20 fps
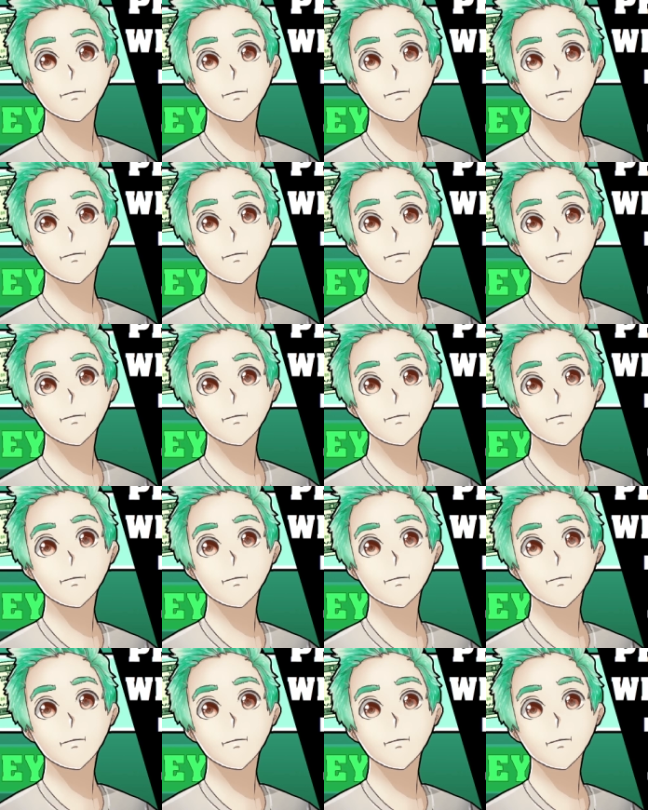But just make
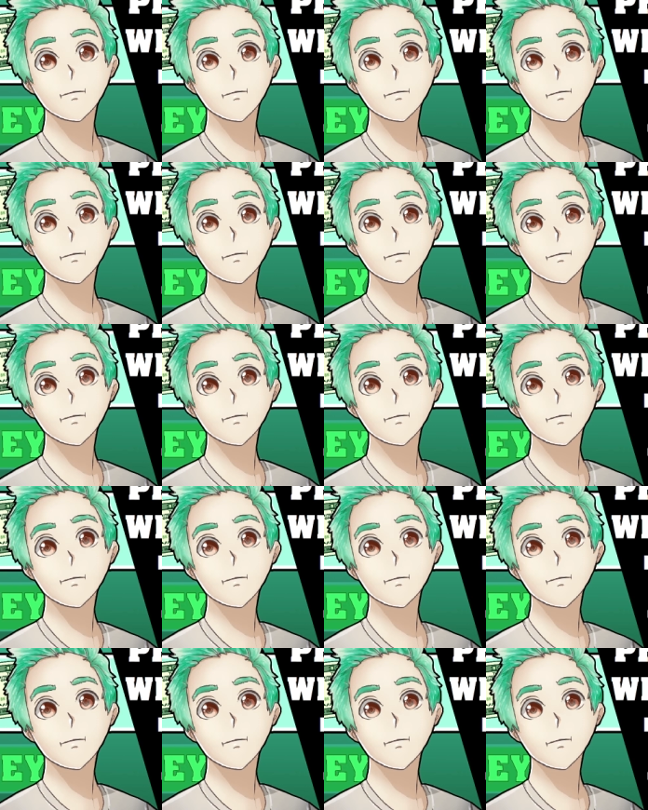sure it will
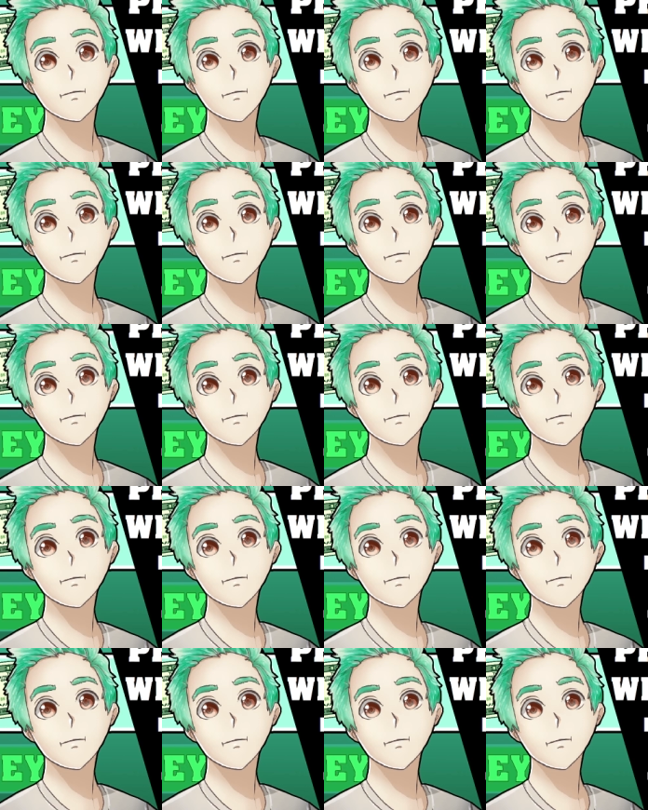benefit you to refinance
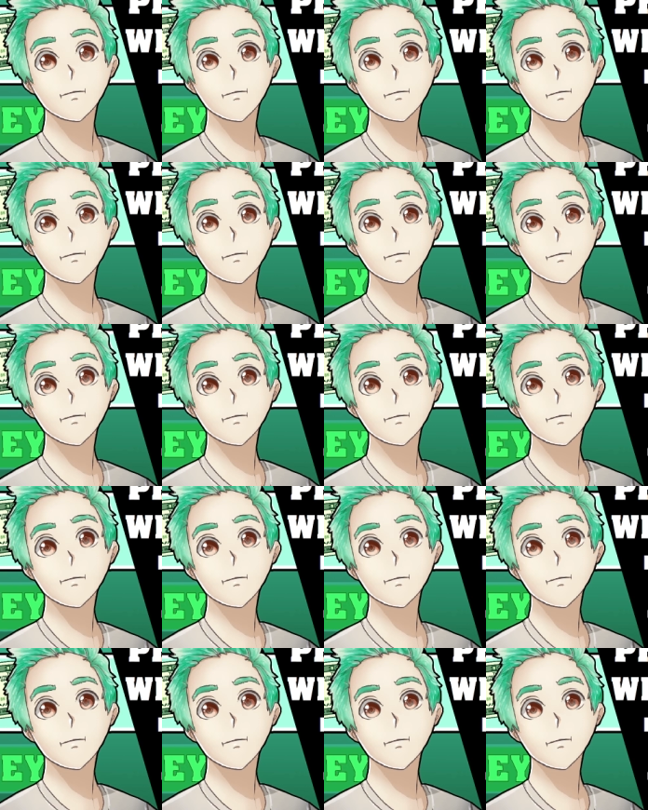because
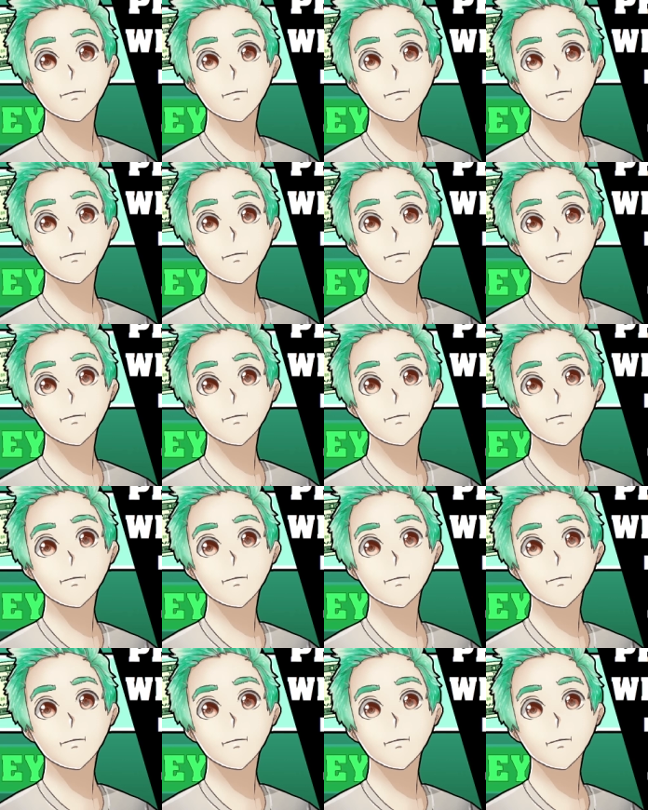that
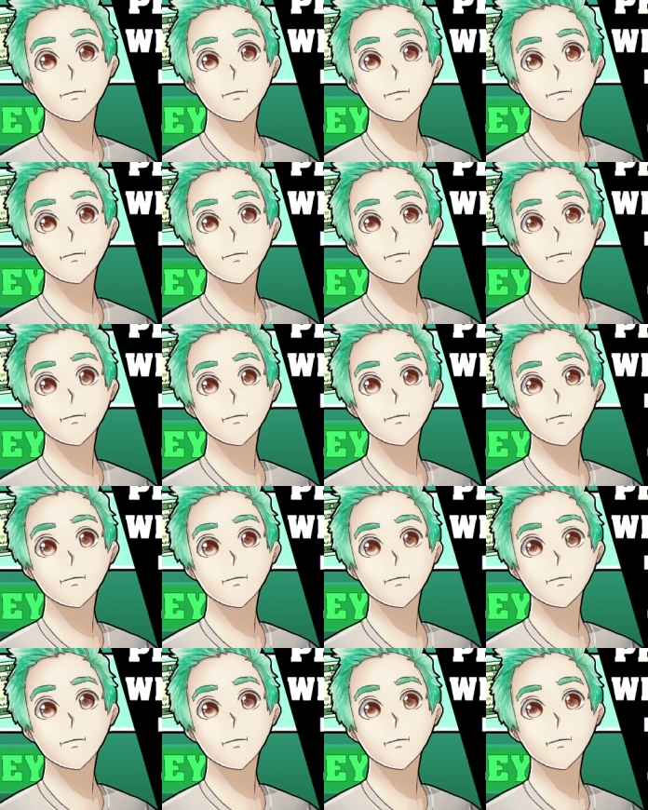also
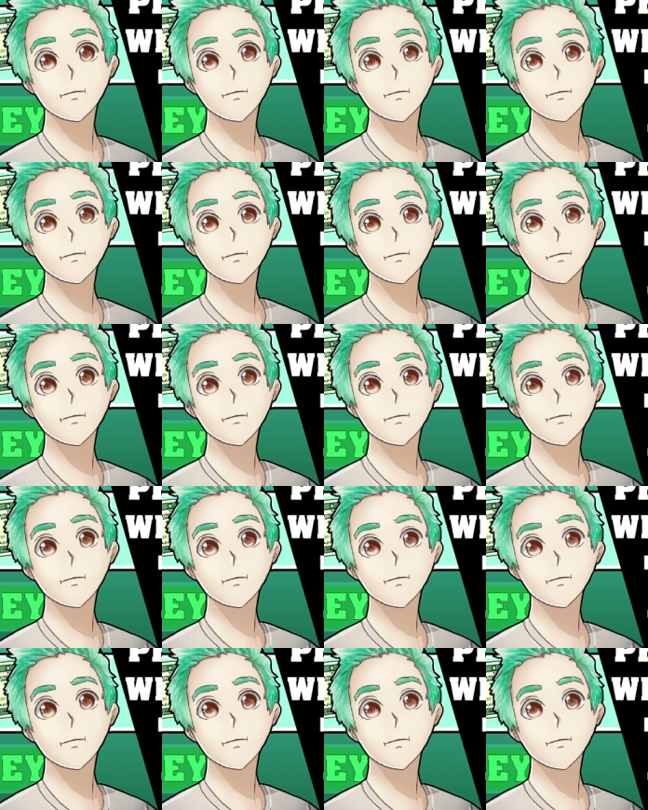is closing cost
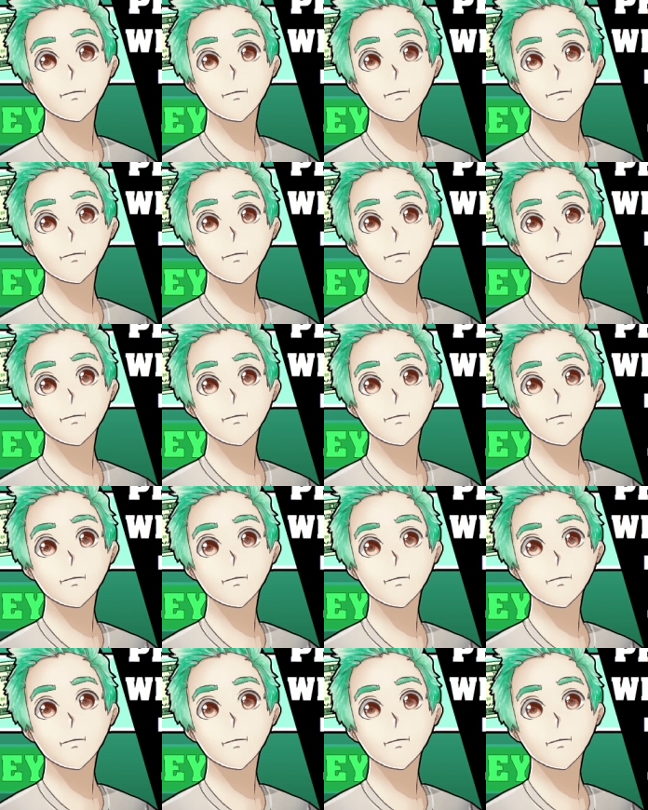expenses all over
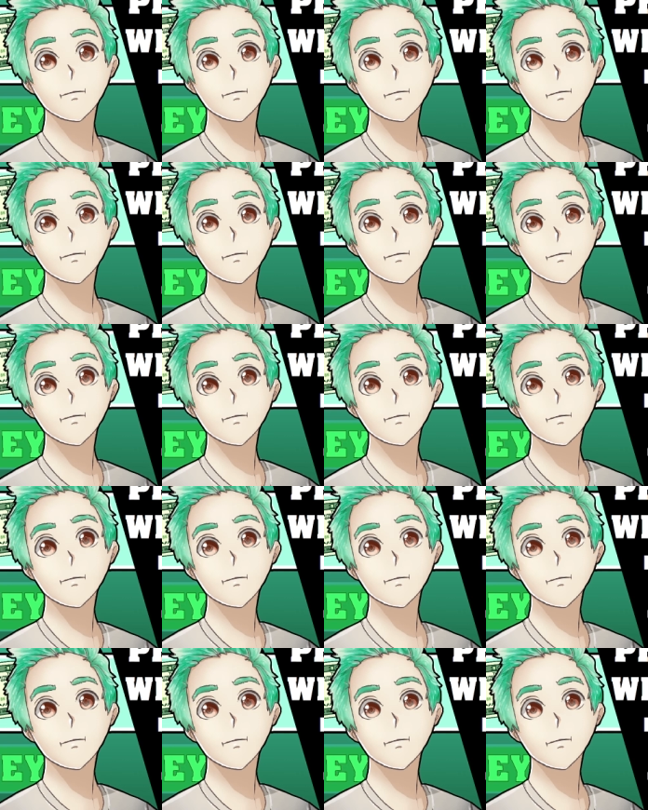again and you're going to be
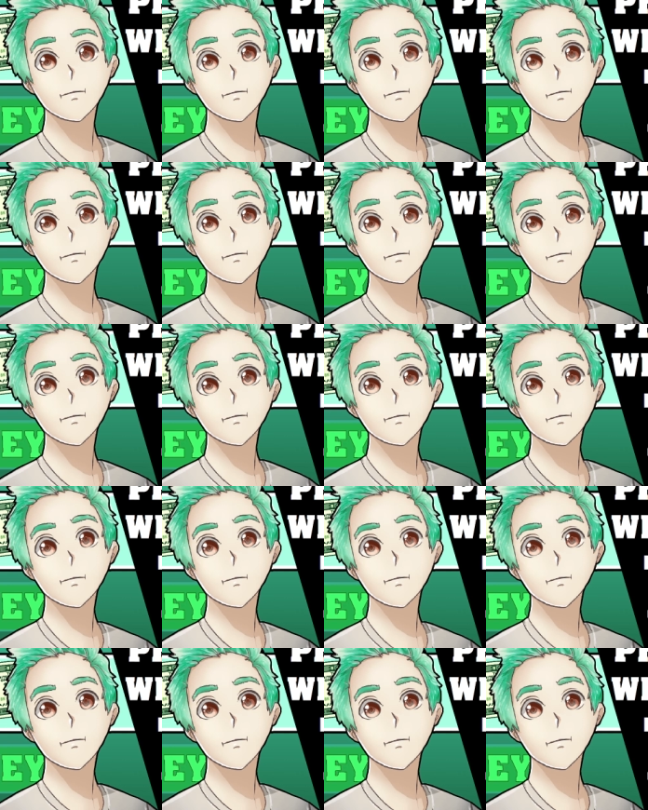changing your mortgage
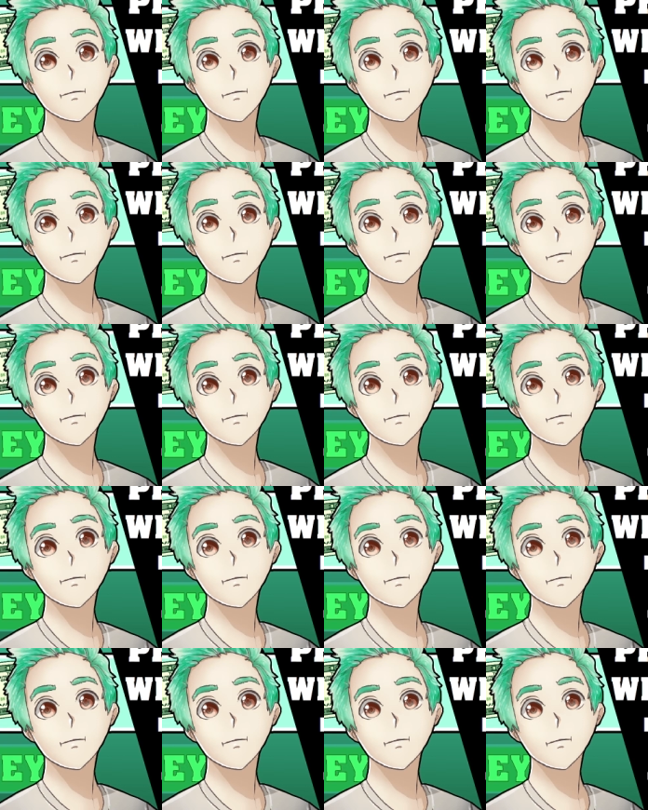rate